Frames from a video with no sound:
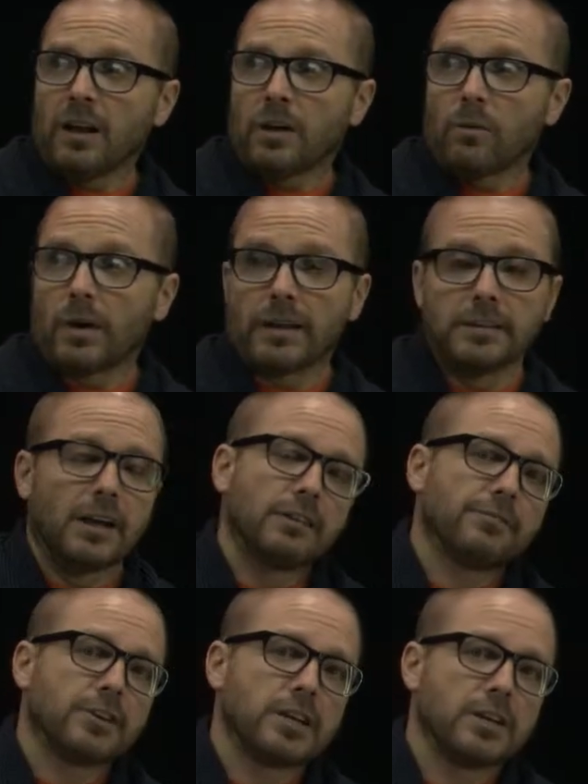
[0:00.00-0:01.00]
what I'd
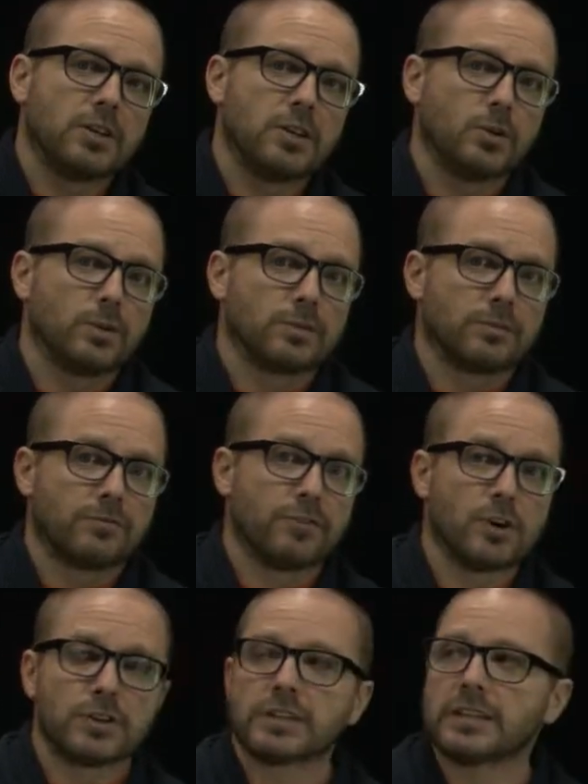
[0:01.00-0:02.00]
love for you to do is
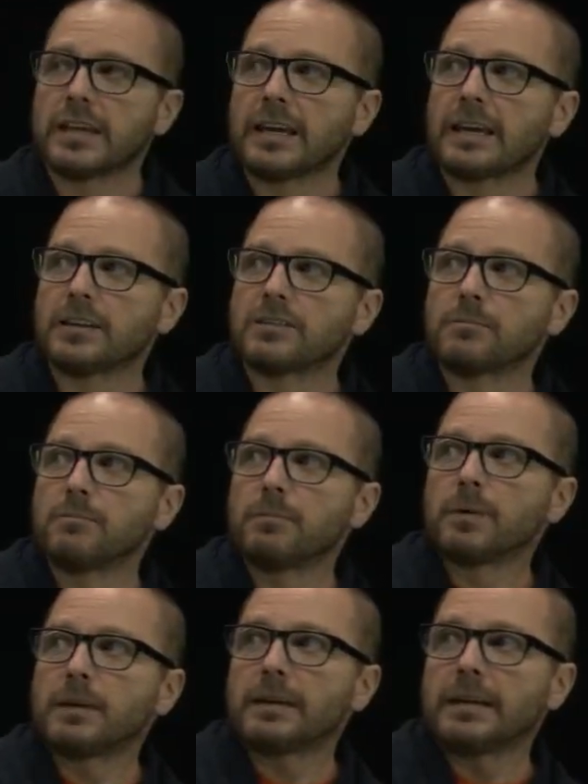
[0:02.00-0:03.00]
first thing,
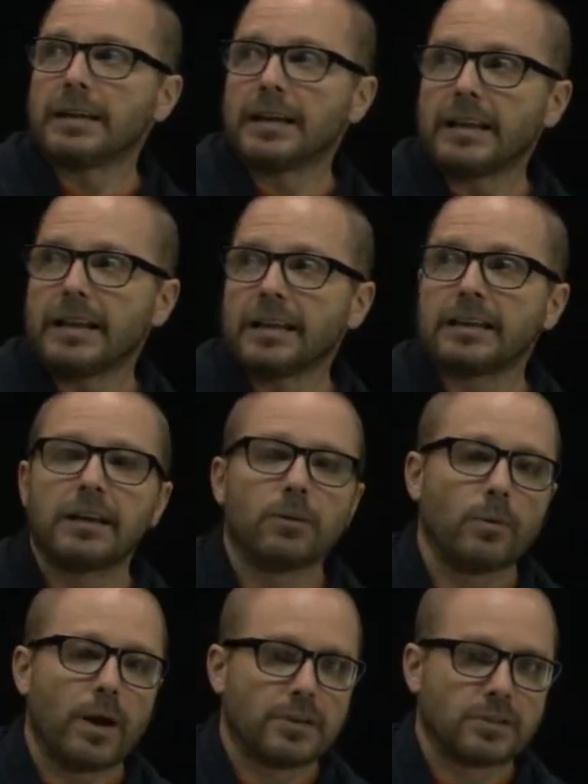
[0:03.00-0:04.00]
get in, get
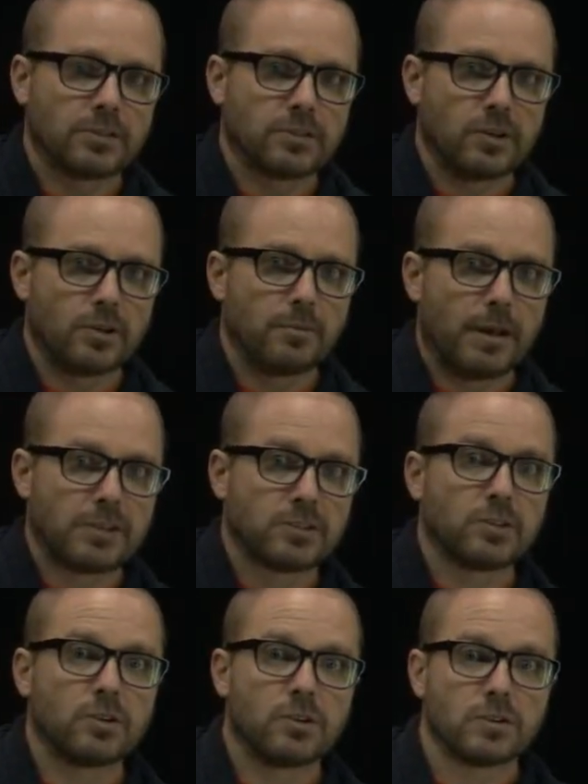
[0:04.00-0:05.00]
registered, make
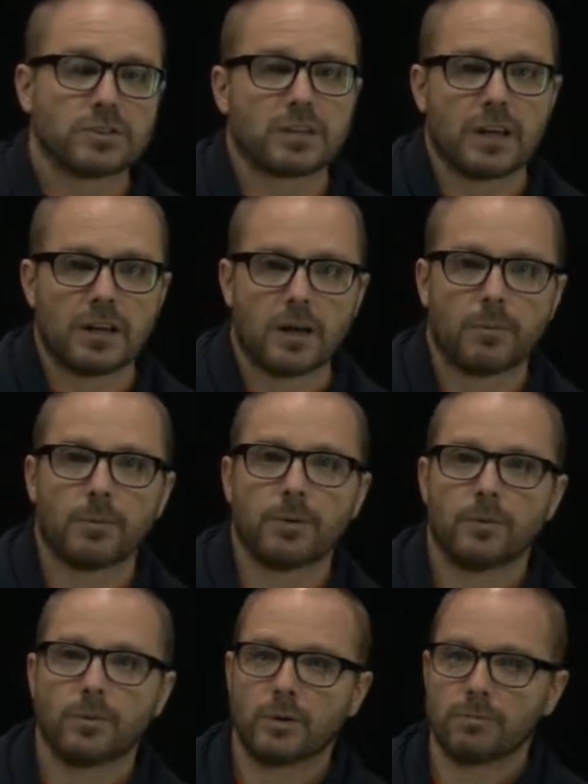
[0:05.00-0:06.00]
sure you're set up
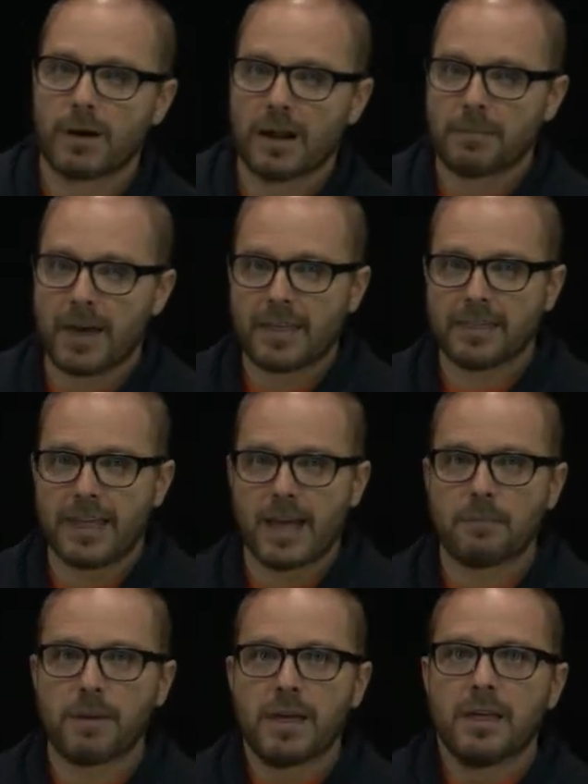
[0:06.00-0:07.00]
with
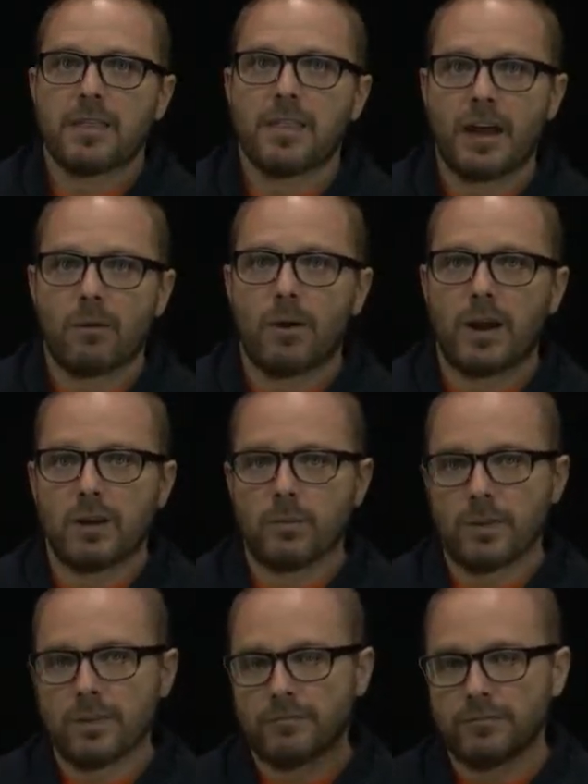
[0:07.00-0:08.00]
MyMathLab. That way,
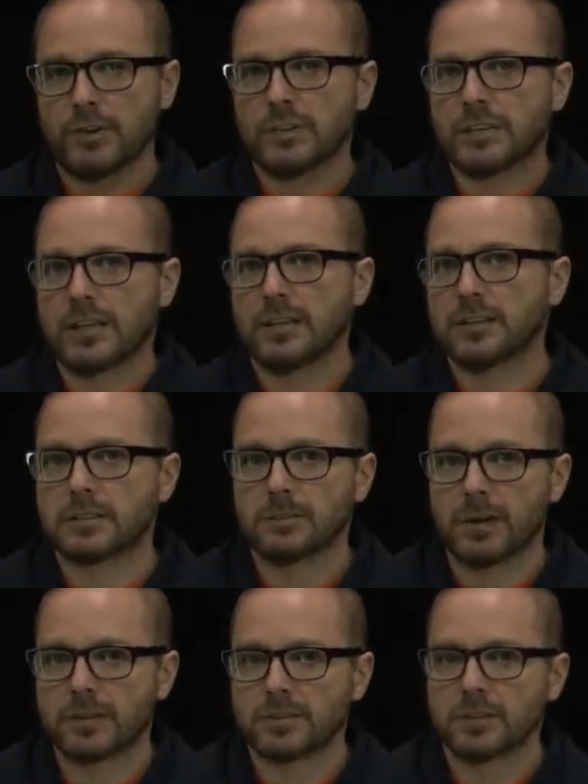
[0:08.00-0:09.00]
when the first day of the
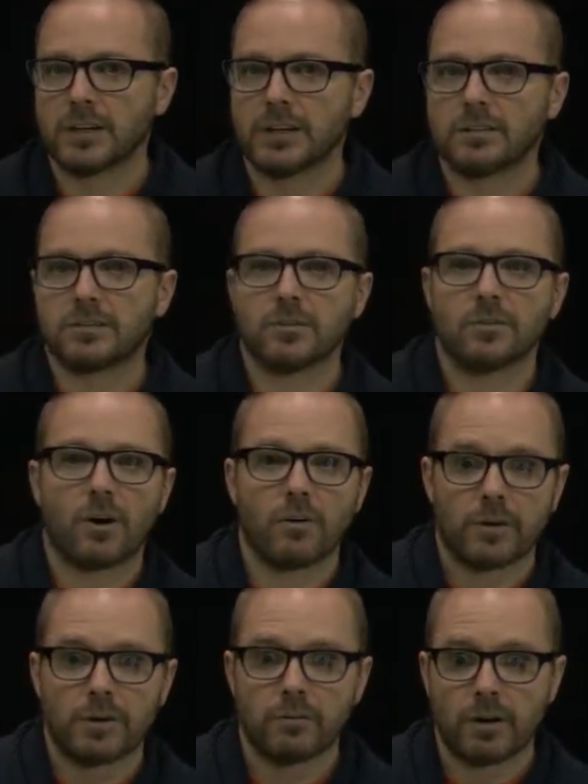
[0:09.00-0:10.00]
semester hits, you're
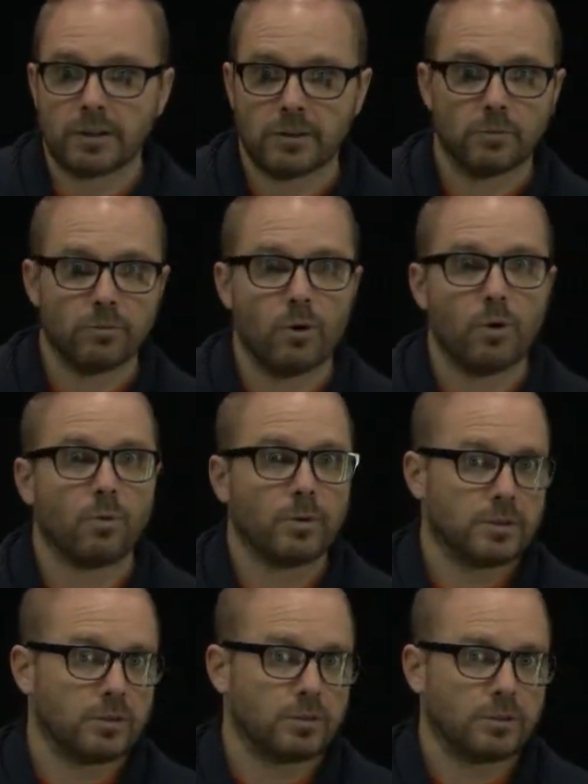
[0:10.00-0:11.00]
already ready to roll
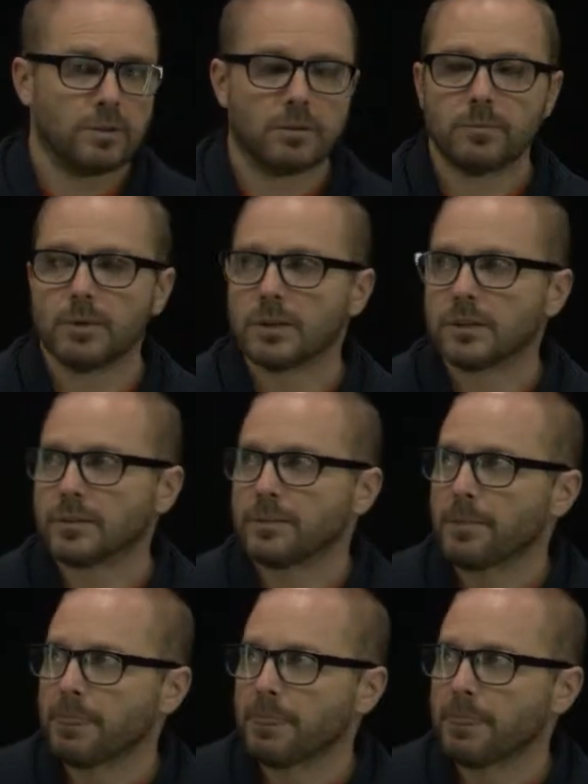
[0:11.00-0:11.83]
with doing the homework.